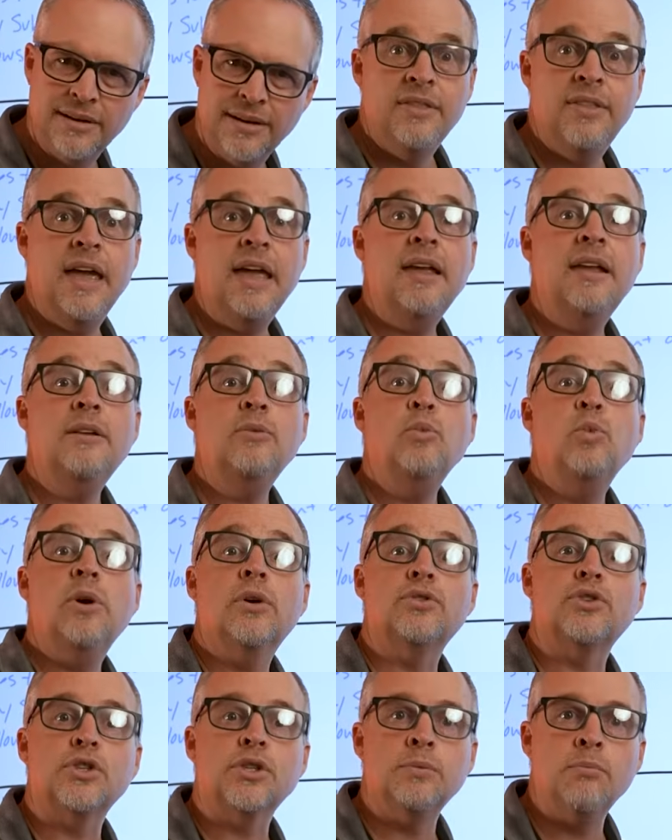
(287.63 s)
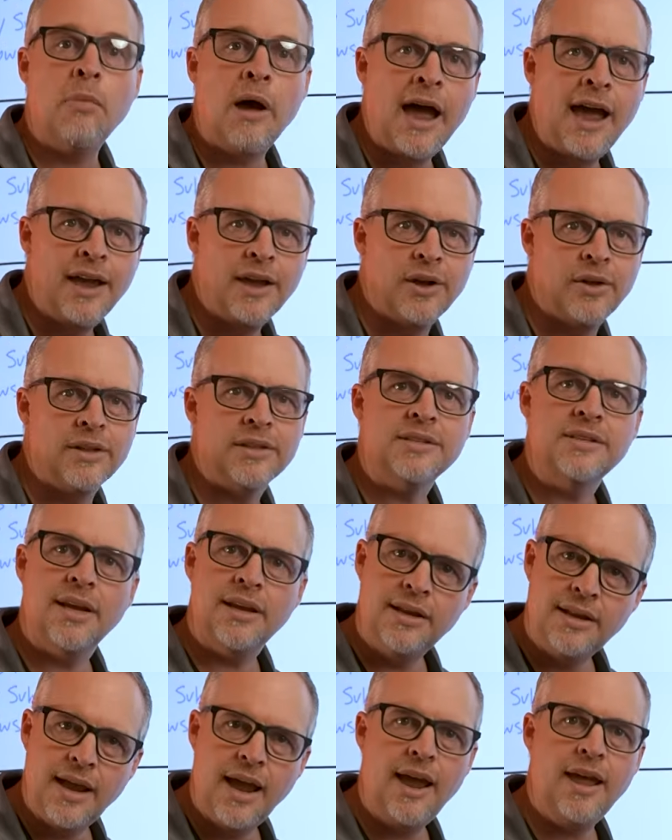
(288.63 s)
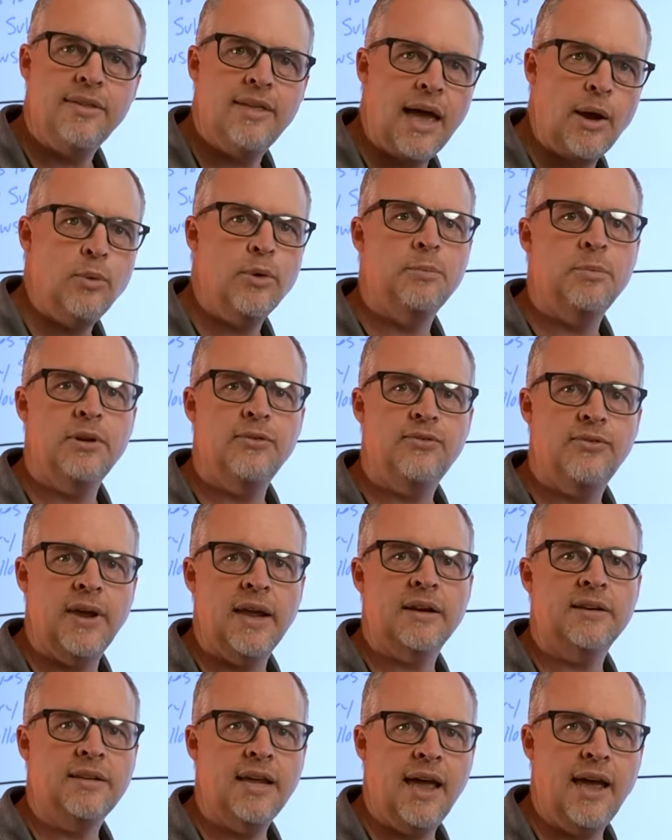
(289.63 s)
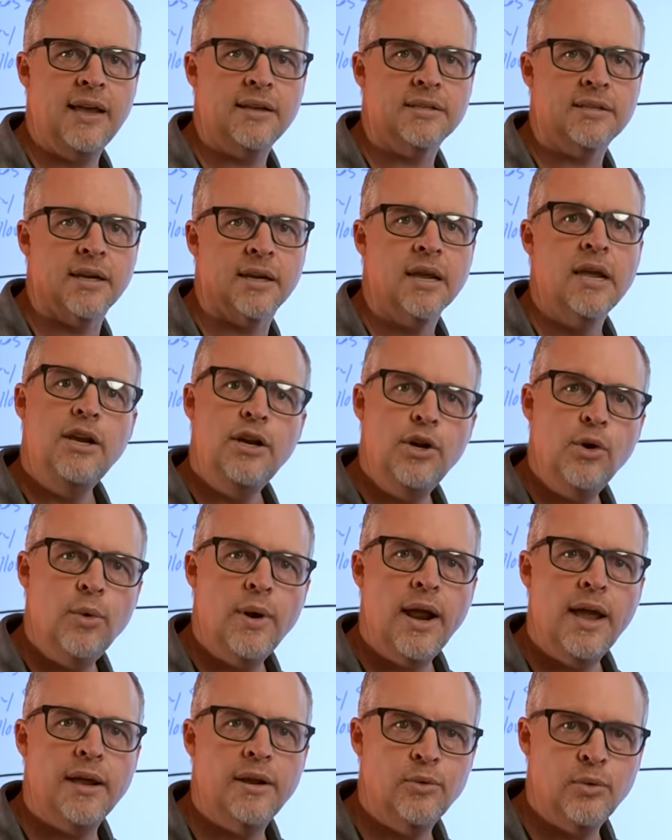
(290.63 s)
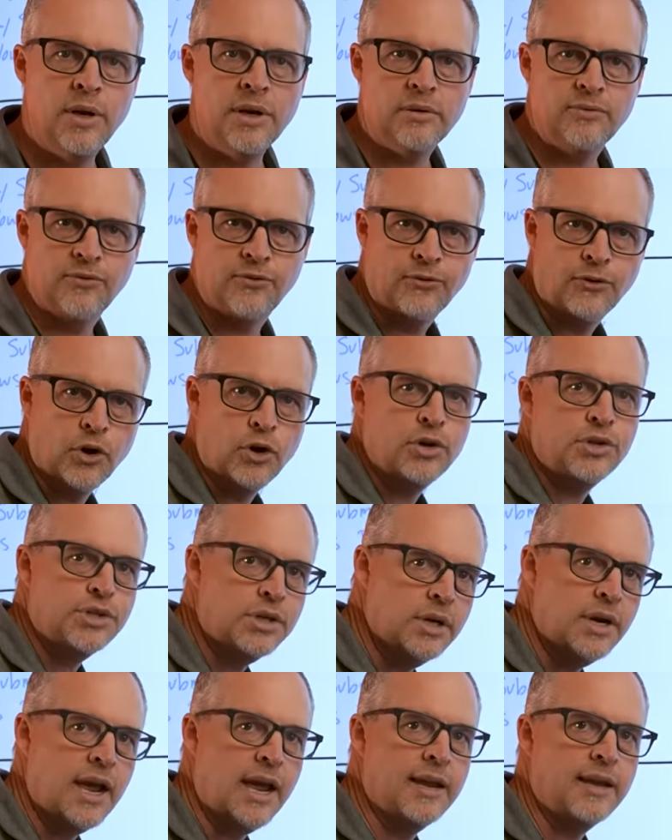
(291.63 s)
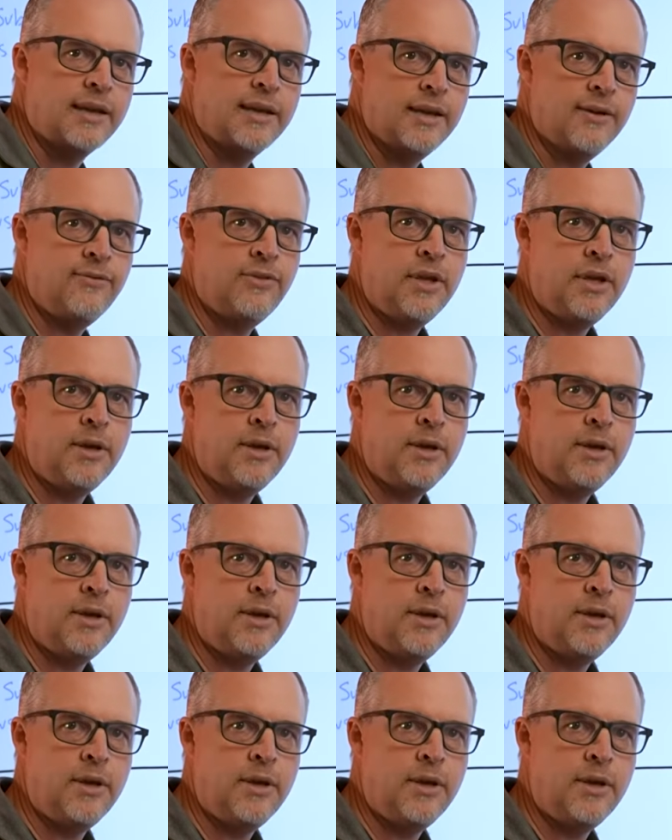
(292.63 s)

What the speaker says: They will smile and say, yeah, that would be fantastic. You know what version I give